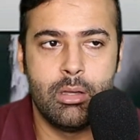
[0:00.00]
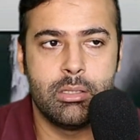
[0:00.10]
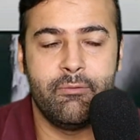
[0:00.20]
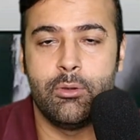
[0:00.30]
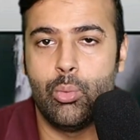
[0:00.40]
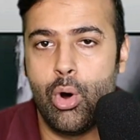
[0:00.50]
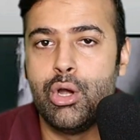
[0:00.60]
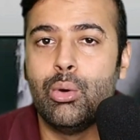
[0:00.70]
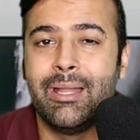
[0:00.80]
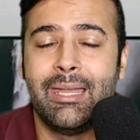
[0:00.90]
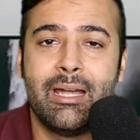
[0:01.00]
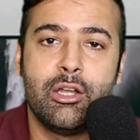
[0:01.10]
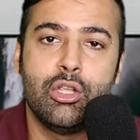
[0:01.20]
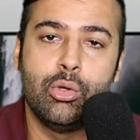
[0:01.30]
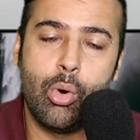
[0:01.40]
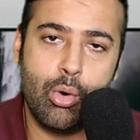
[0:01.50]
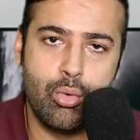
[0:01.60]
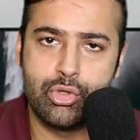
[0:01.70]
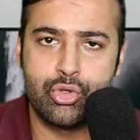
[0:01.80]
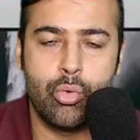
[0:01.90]
If you want to create your
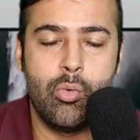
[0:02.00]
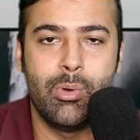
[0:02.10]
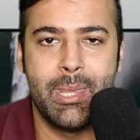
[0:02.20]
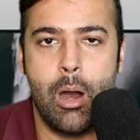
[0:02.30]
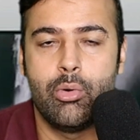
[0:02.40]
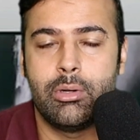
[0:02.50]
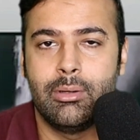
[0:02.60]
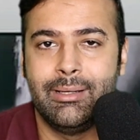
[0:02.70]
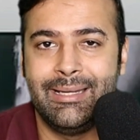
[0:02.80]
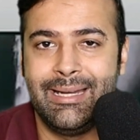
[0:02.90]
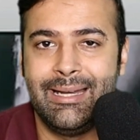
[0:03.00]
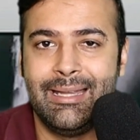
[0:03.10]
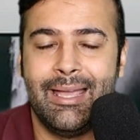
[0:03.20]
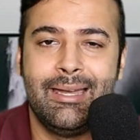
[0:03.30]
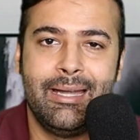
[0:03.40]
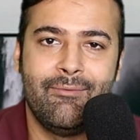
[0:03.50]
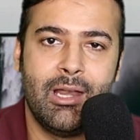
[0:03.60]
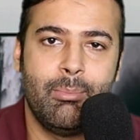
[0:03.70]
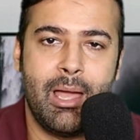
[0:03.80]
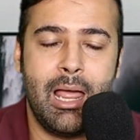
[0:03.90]
own store without needing any
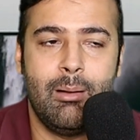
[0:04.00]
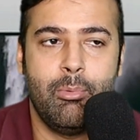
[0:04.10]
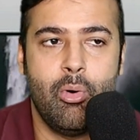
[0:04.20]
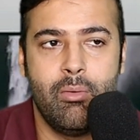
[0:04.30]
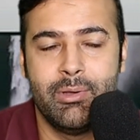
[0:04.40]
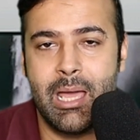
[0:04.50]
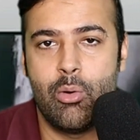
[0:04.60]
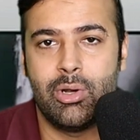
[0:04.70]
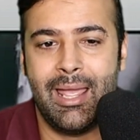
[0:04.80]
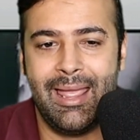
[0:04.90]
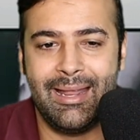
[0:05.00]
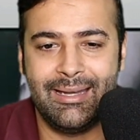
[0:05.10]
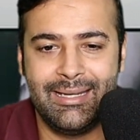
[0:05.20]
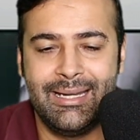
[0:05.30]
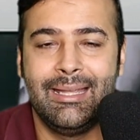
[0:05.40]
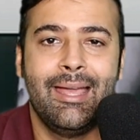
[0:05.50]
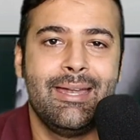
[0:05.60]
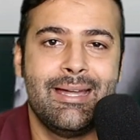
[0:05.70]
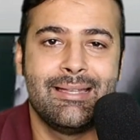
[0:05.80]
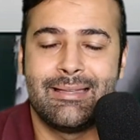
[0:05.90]
developer help or without needing
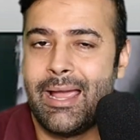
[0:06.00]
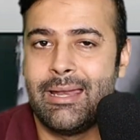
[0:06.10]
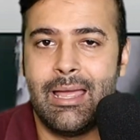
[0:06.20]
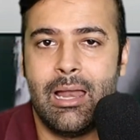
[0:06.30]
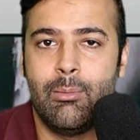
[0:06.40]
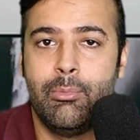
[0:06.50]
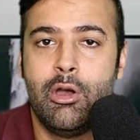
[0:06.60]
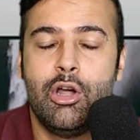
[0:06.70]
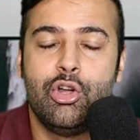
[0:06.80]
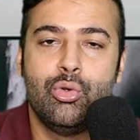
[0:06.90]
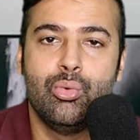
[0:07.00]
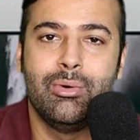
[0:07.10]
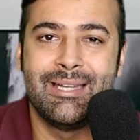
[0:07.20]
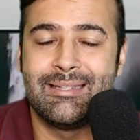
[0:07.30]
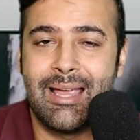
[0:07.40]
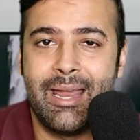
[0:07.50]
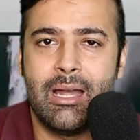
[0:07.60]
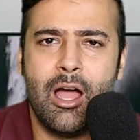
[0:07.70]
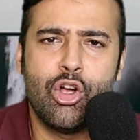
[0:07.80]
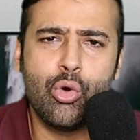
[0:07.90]
any designer help to
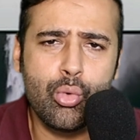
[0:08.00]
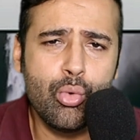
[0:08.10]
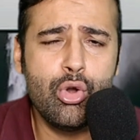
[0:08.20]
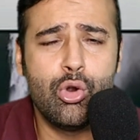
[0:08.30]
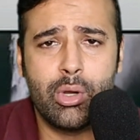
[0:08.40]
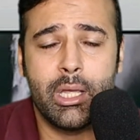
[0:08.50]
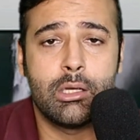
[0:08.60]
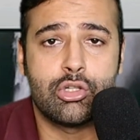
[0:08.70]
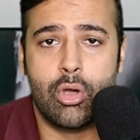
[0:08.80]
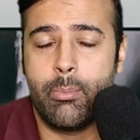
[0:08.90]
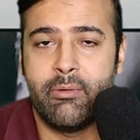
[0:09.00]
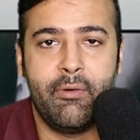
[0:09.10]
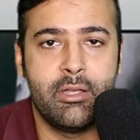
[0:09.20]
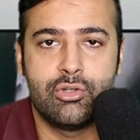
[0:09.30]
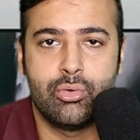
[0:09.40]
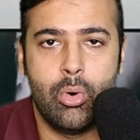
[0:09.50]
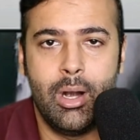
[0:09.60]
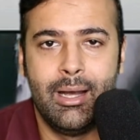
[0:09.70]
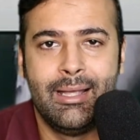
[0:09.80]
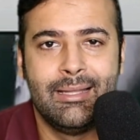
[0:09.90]
design a cool looking Shopify
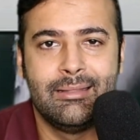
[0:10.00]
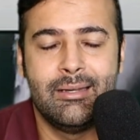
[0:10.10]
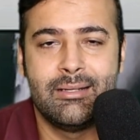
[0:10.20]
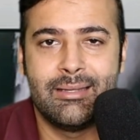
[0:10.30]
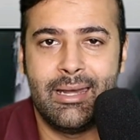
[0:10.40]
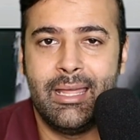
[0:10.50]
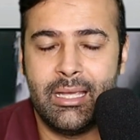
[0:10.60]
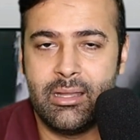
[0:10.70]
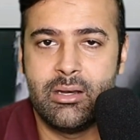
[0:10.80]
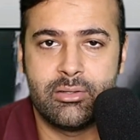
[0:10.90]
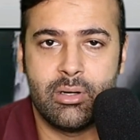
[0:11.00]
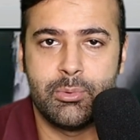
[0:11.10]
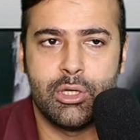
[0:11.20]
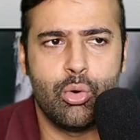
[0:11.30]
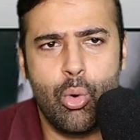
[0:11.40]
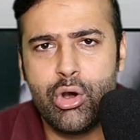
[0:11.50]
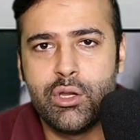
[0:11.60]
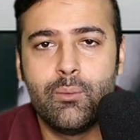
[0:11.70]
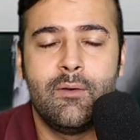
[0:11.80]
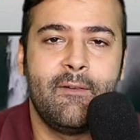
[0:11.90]
store, there's a link in the description or
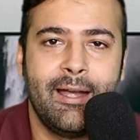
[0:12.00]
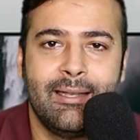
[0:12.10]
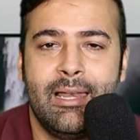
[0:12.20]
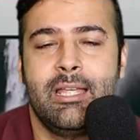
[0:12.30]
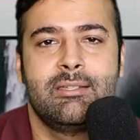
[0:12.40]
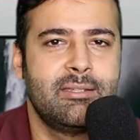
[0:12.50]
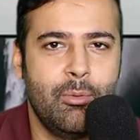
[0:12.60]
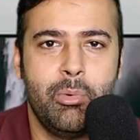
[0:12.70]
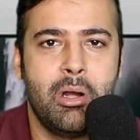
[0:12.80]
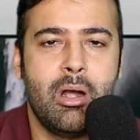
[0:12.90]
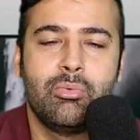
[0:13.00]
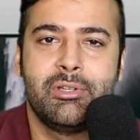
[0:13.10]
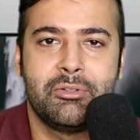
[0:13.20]
you will find the link somewhere around the